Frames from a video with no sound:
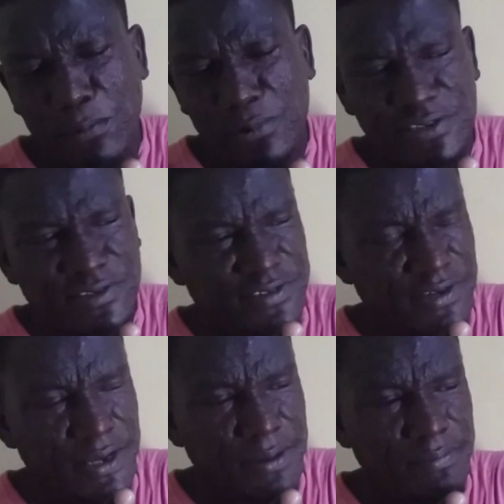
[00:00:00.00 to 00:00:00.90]
What's his
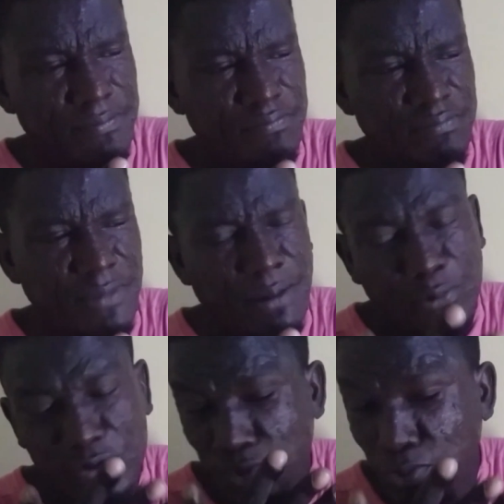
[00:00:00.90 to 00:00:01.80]
name?
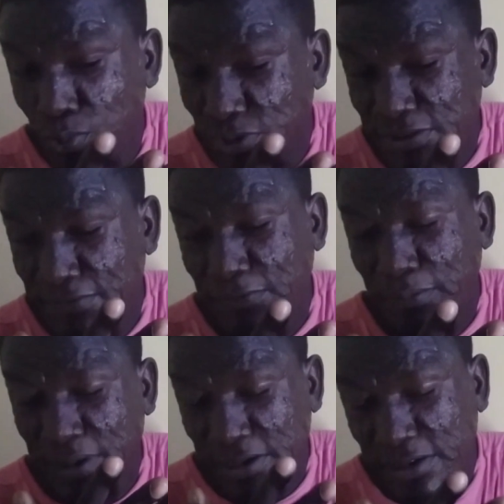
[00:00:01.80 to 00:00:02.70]
I'm also rooting for
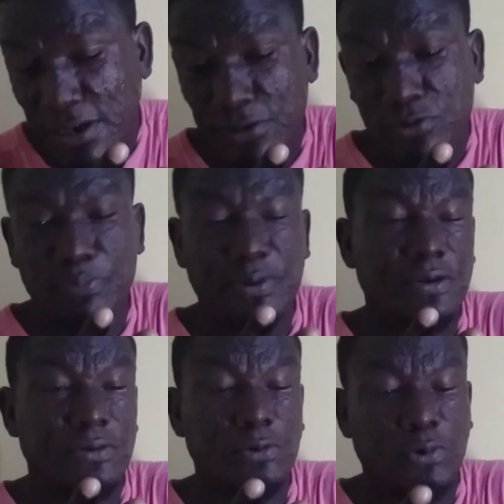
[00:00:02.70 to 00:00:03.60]
Medical to
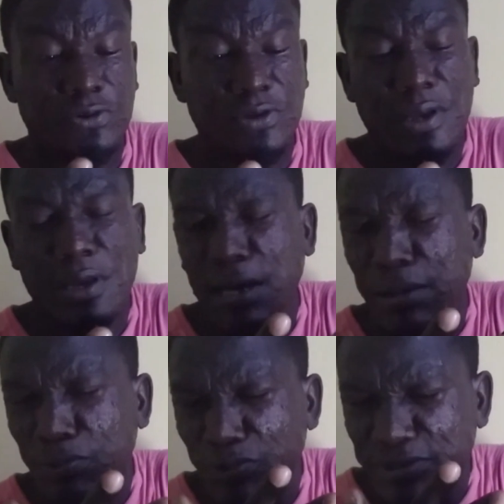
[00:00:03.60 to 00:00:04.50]
pick an award.
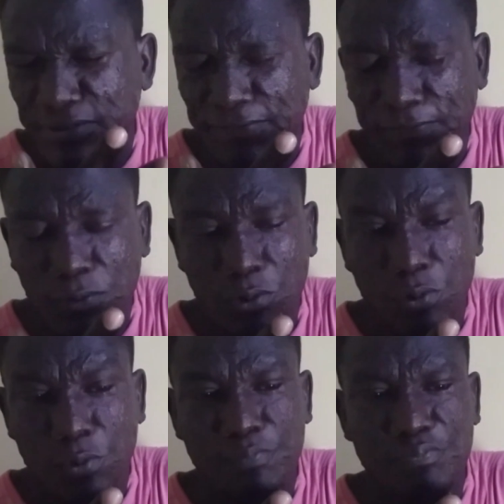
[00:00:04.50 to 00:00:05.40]
I'm rooting
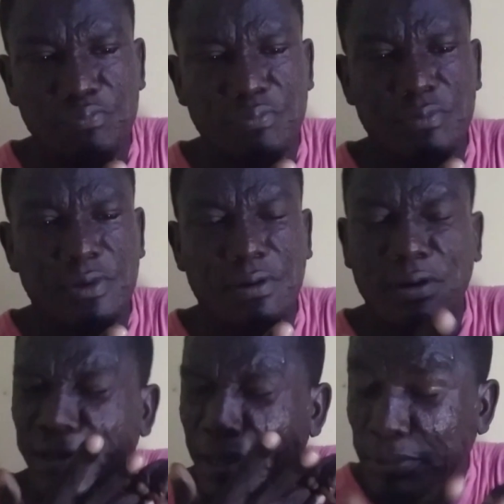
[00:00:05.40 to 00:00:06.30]
for
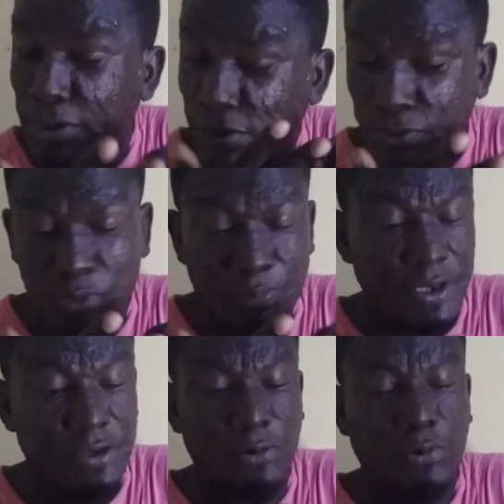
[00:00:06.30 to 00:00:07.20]
Camido to
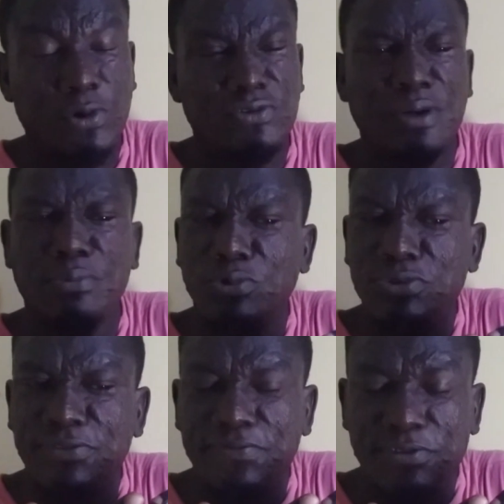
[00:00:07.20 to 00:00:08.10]
pick an award. I'm
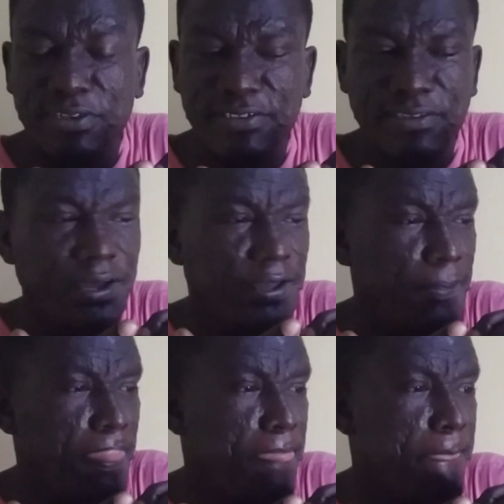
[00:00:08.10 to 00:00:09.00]
rooting for this guy.